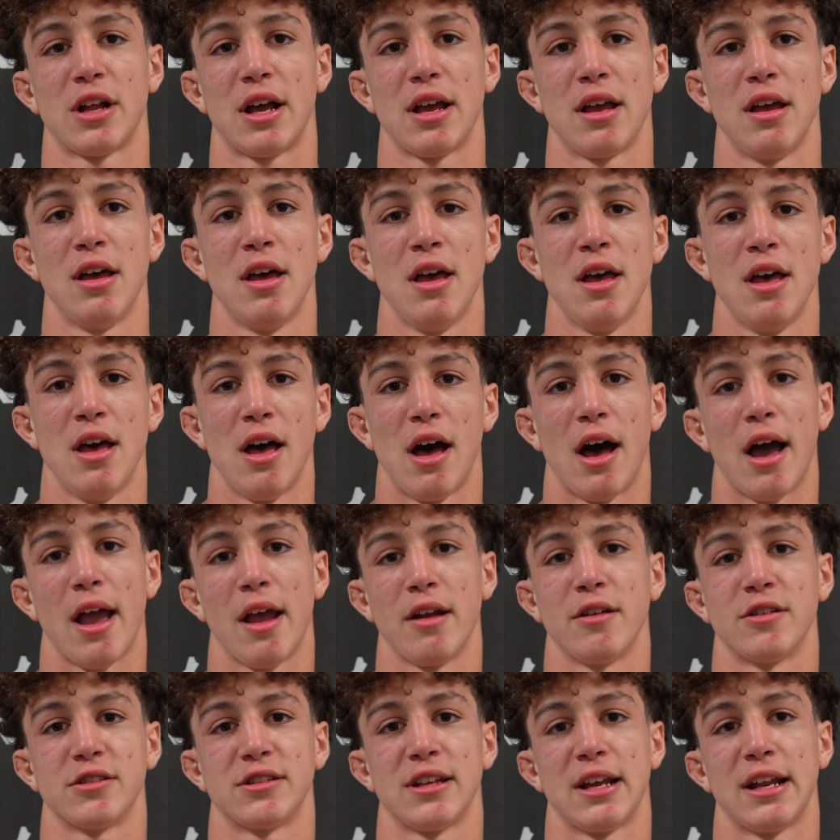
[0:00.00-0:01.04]
I
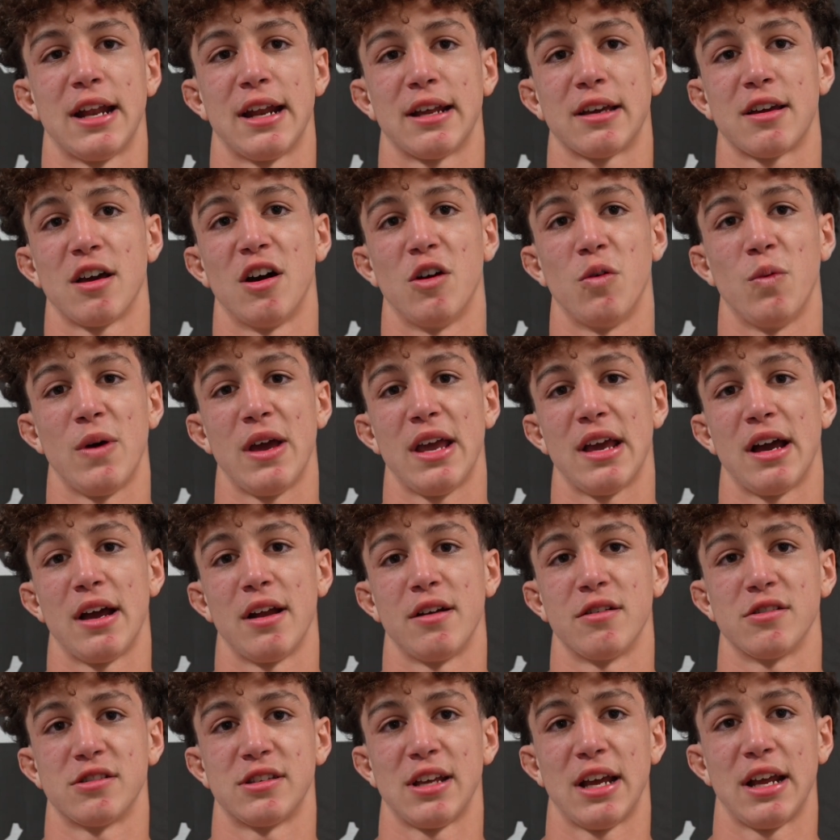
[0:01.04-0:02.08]
understand how to cut weight. I
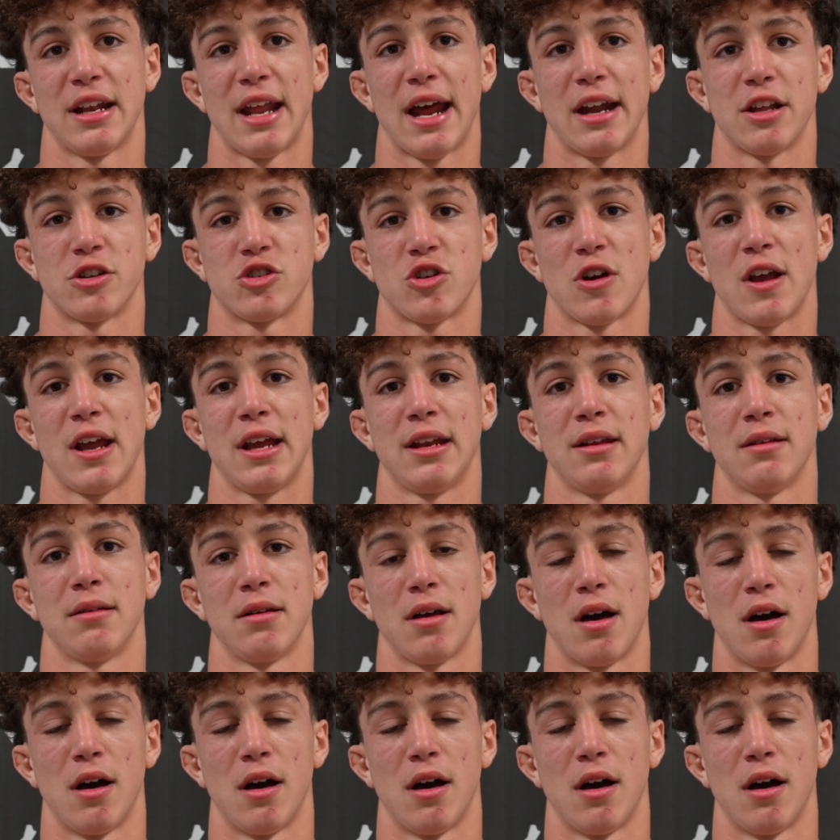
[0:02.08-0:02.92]
understand how to train.